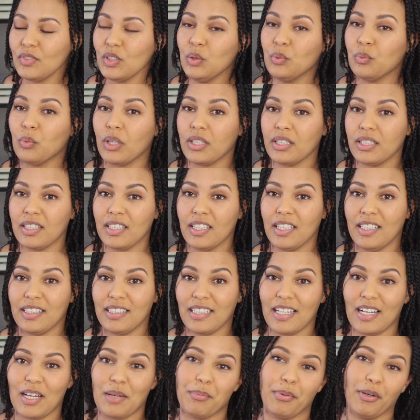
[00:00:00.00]
One thing
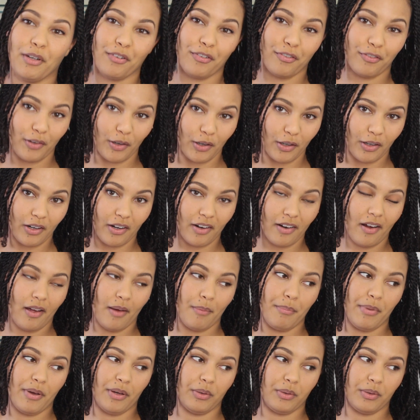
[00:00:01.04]
that I prefer
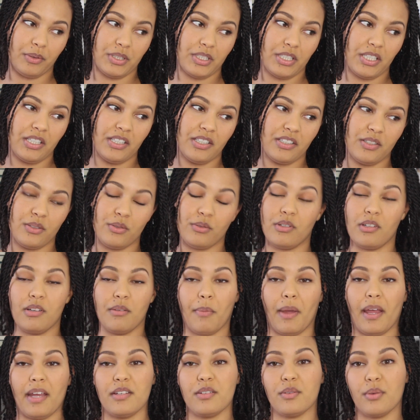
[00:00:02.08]
about doing
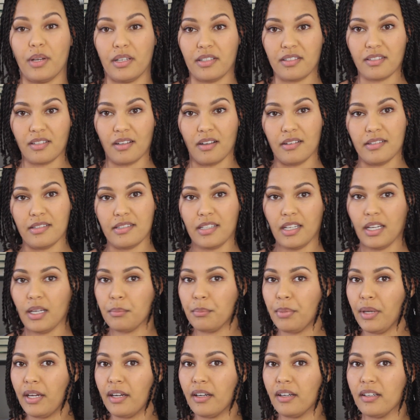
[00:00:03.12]
my twists on
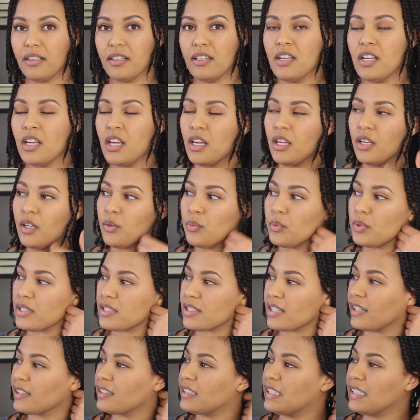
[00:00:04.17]
damp hair was
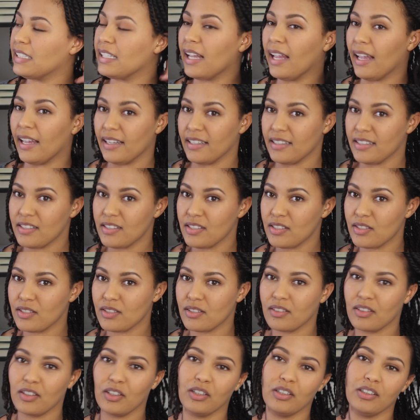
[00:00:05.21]
that the
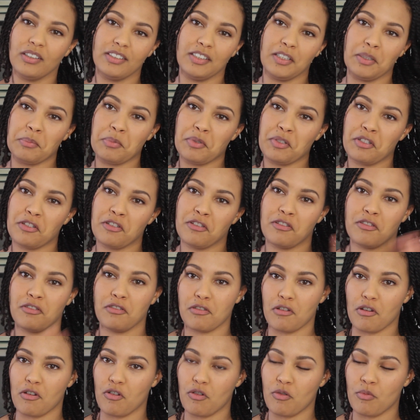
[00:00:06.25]
ends curled up
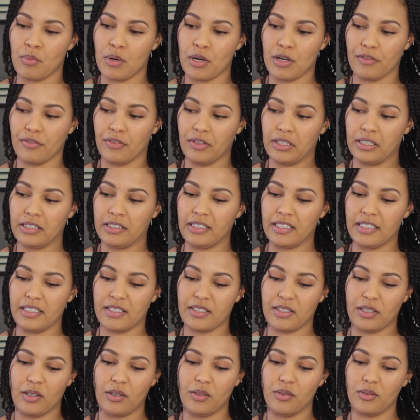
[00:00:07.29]
so perfectly.
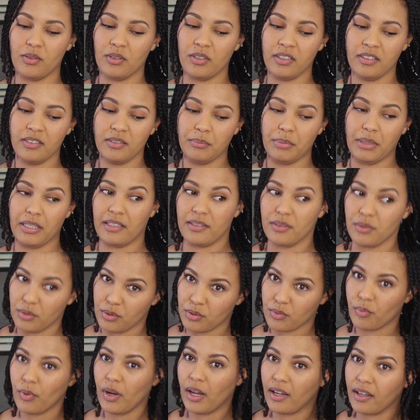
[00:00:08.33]
So because it
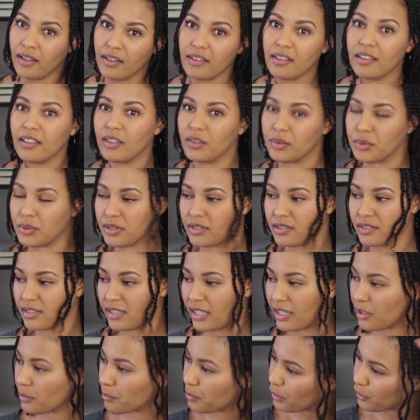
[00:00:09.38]
was wet, it was
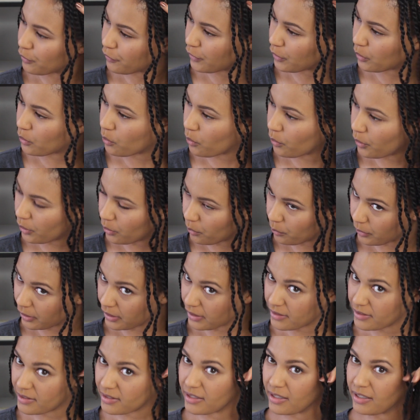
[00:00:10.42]
like a perfect coil,
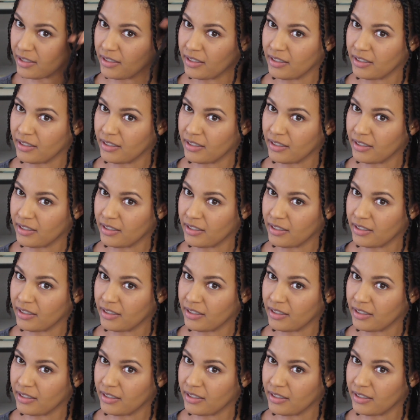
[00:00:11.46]
whereas